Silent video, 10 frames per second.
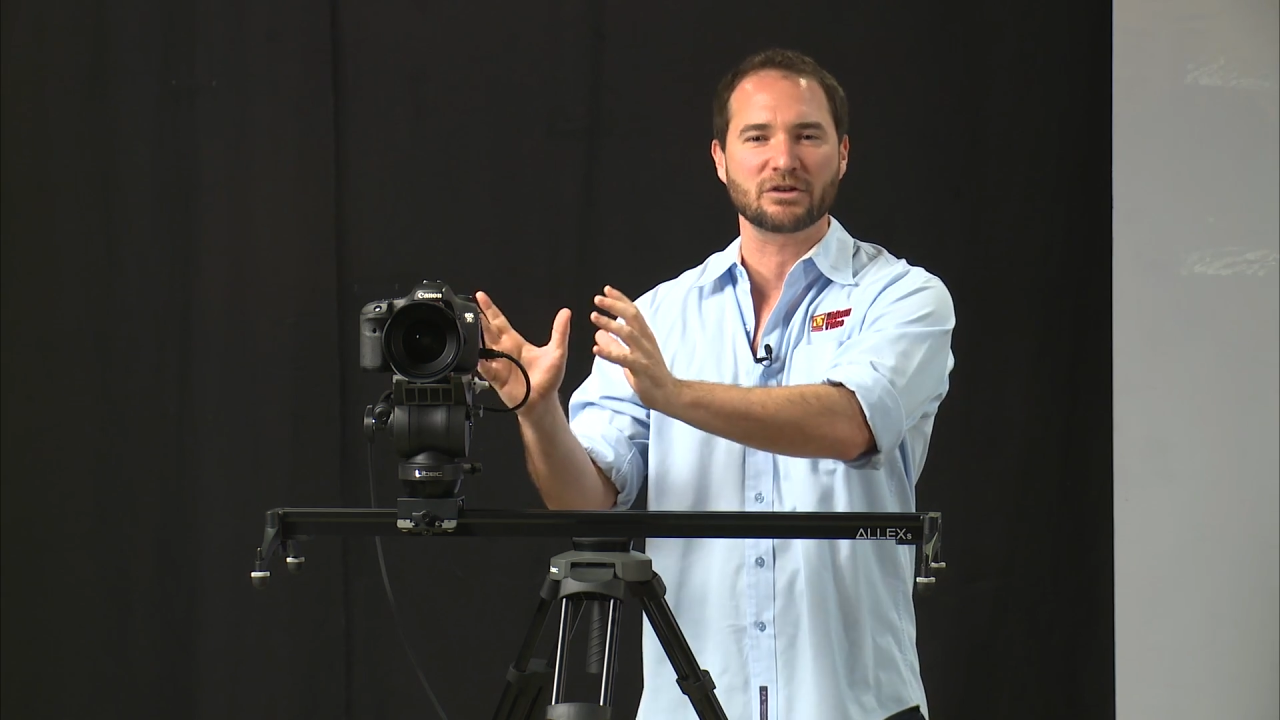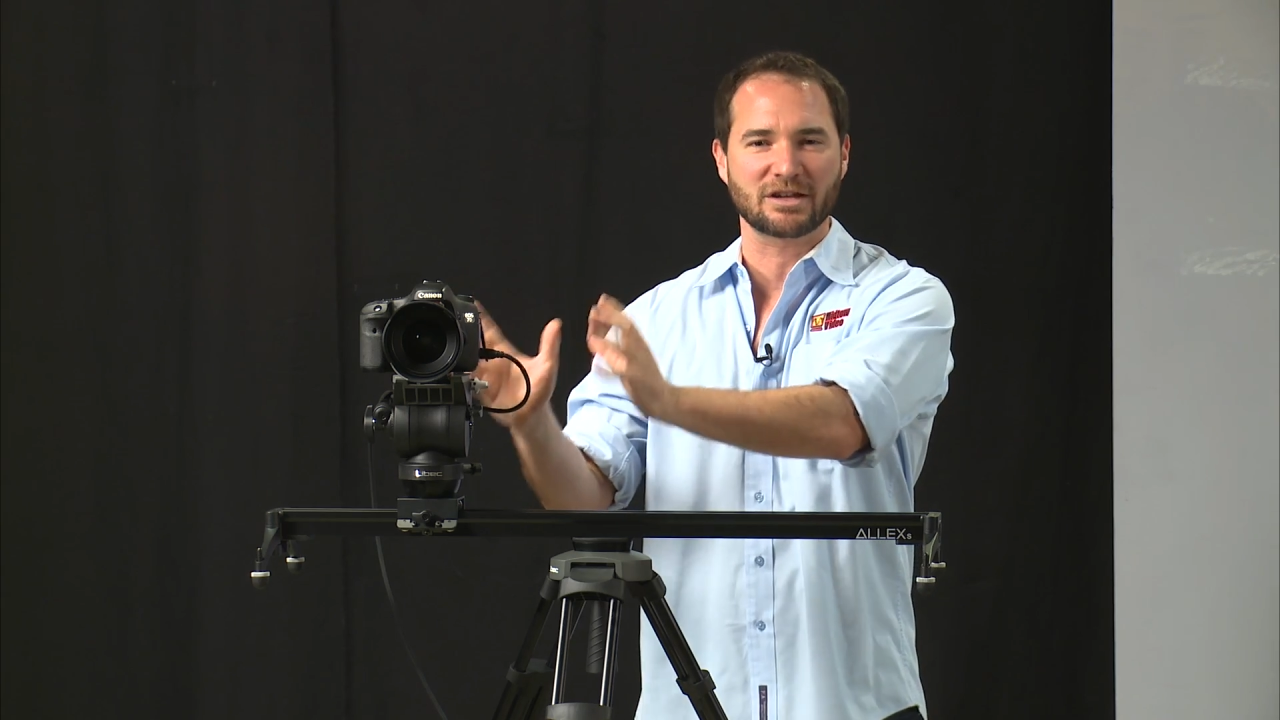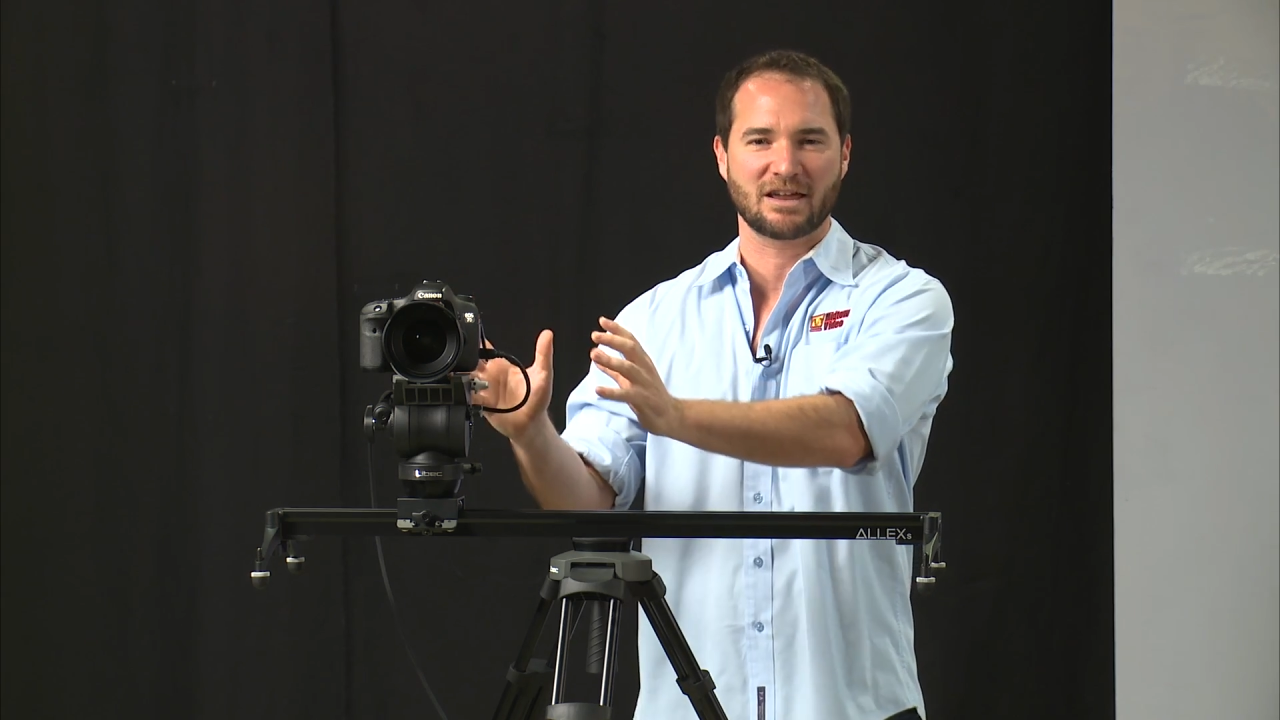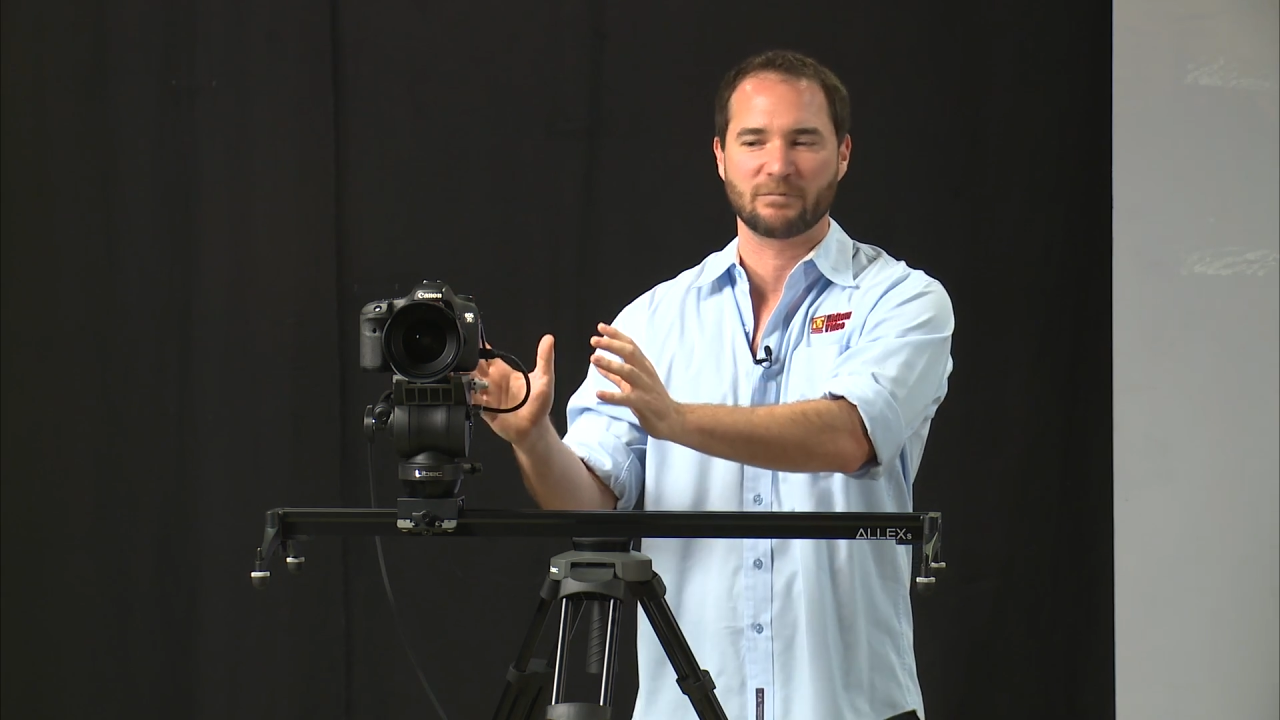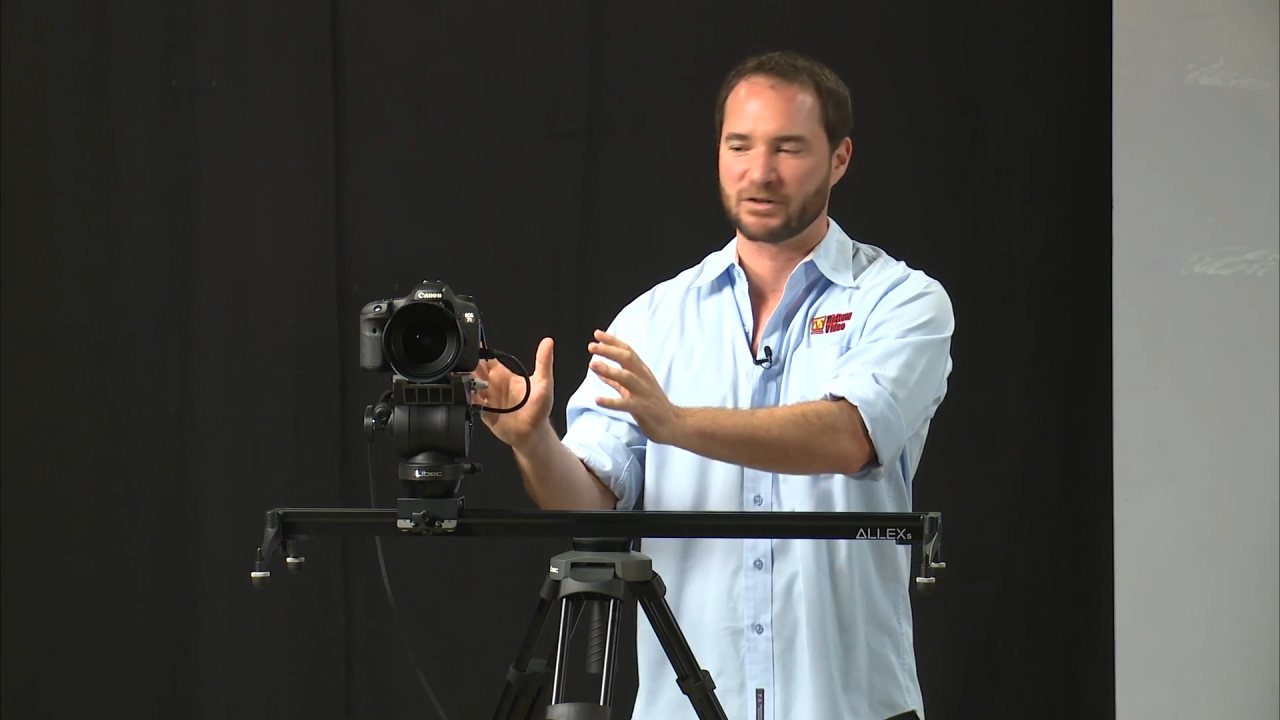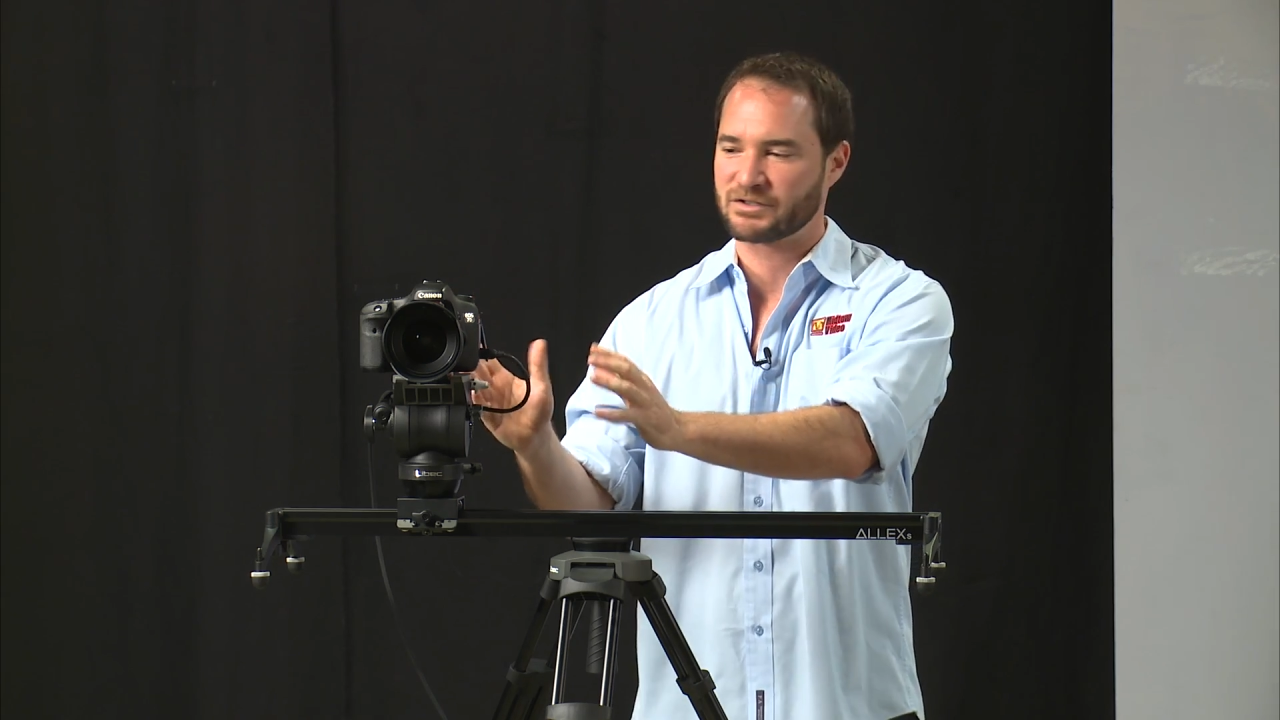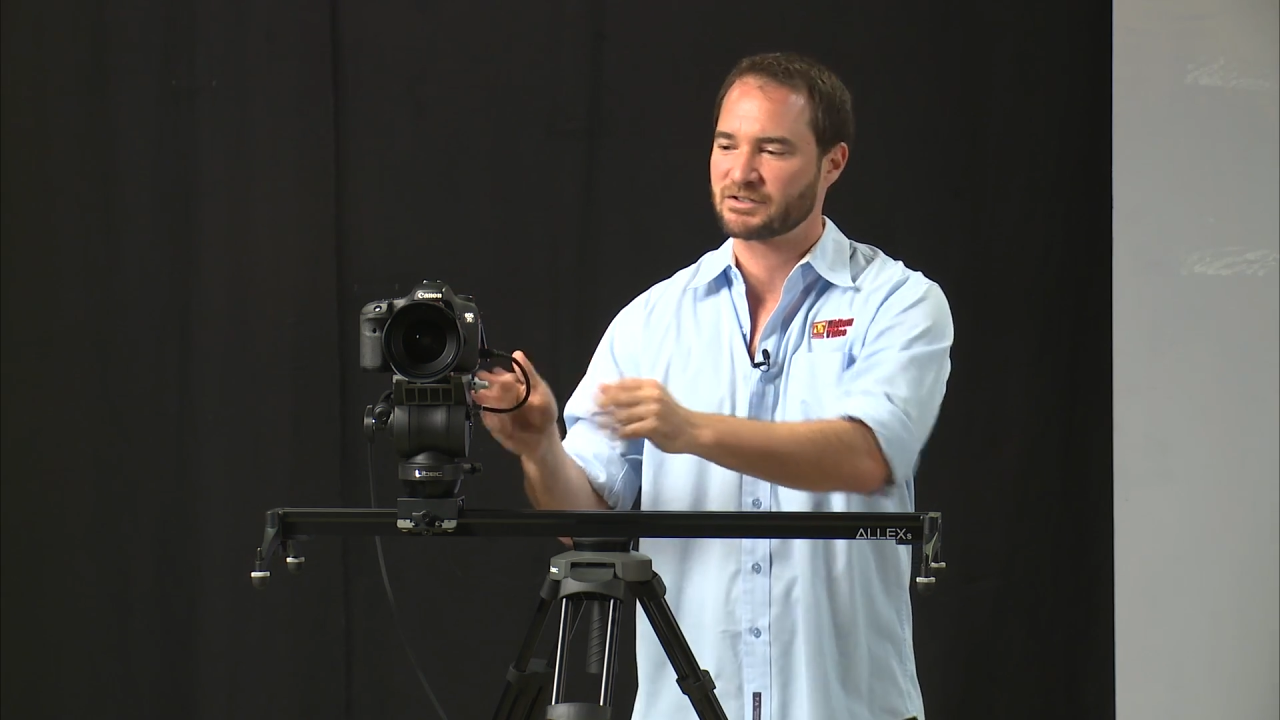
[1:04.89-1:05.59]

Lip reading: cameras.